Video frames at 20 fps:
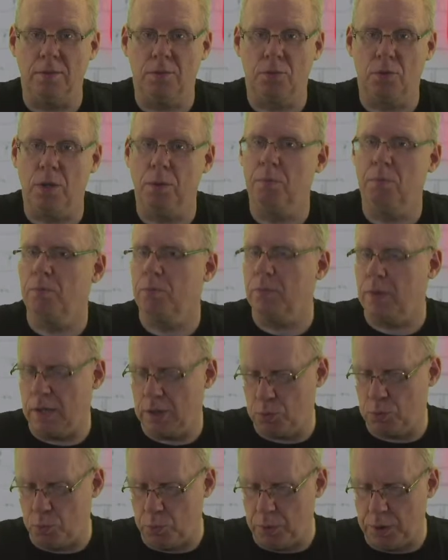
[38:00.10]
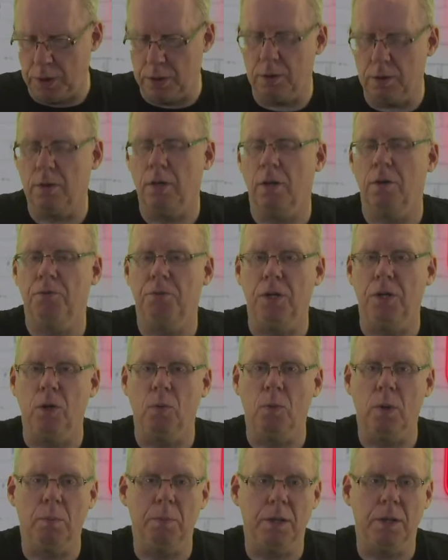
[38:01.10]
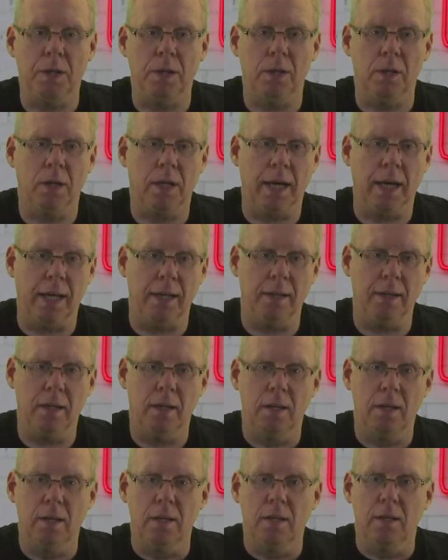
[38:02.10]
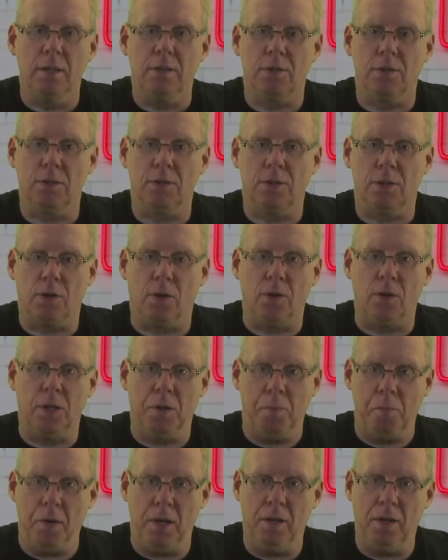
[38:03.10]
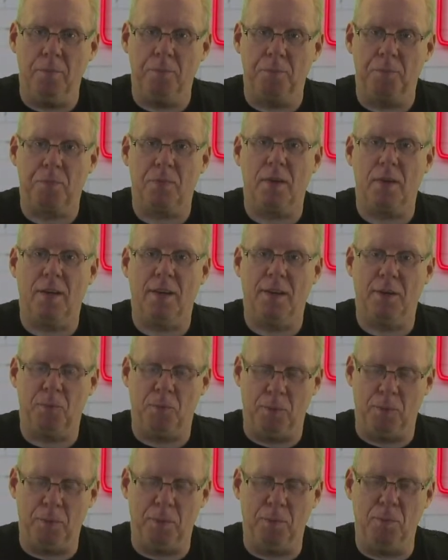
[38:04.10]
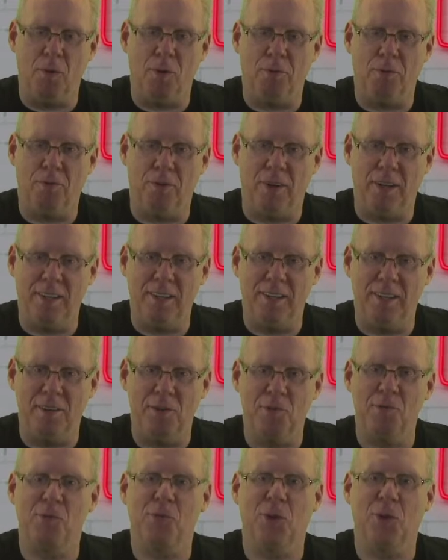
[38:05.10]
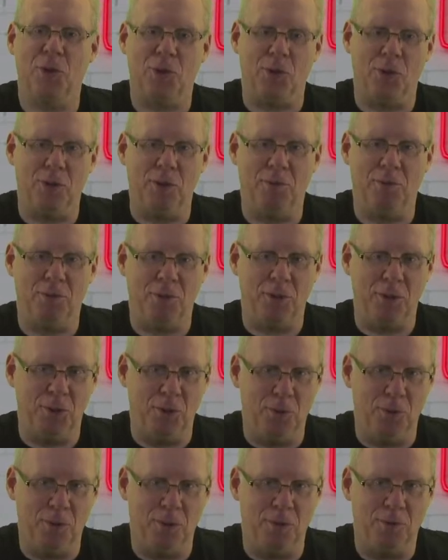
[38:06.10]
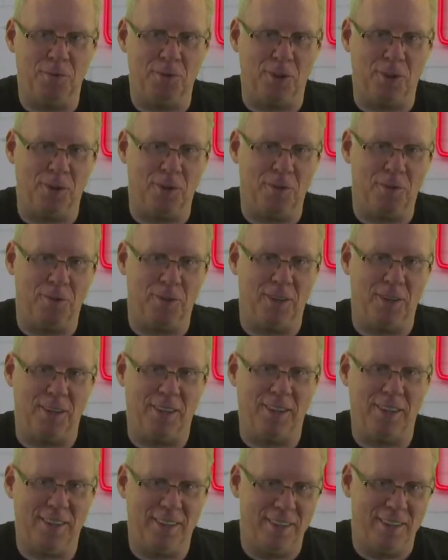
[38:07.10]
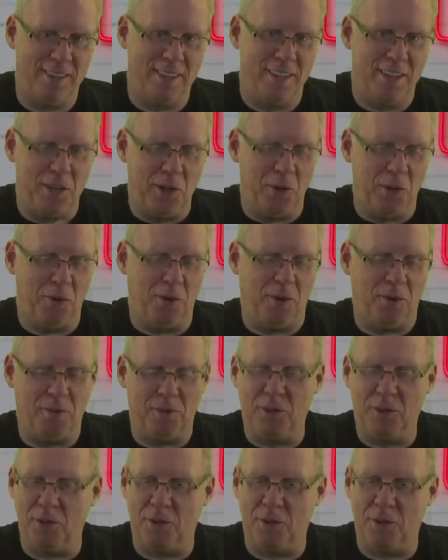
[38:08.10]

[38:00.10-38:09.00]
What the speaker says: stream. Next week, Philo will be here again, so it's not only me. It will be more fun, not only for you in front of your